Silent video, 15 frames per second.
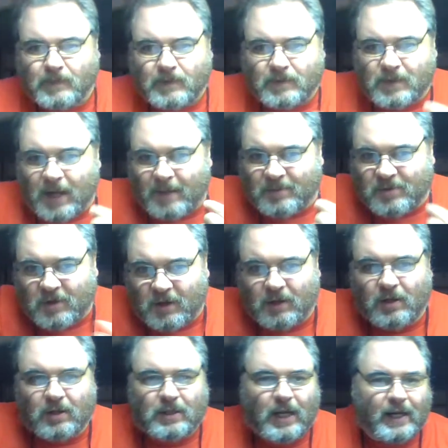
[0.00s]
So I'm starting to
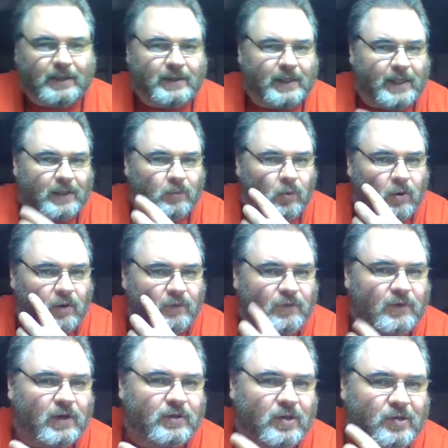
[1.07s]
look like Teen Wolf
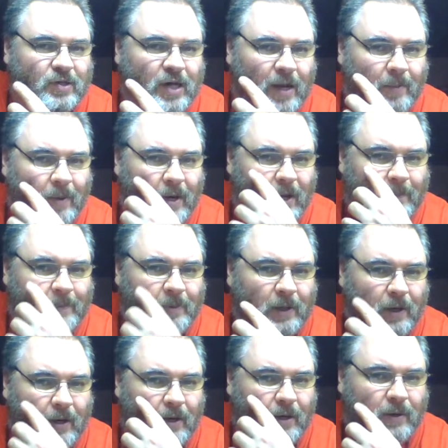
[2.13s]
because it's coming up
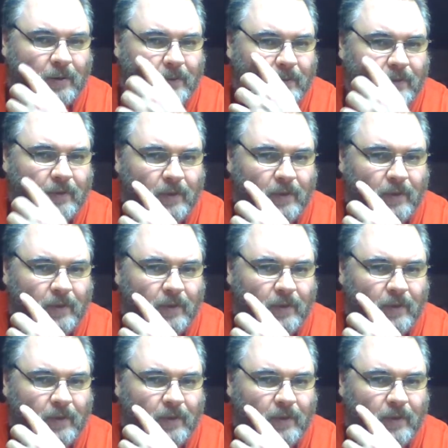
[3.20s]
here.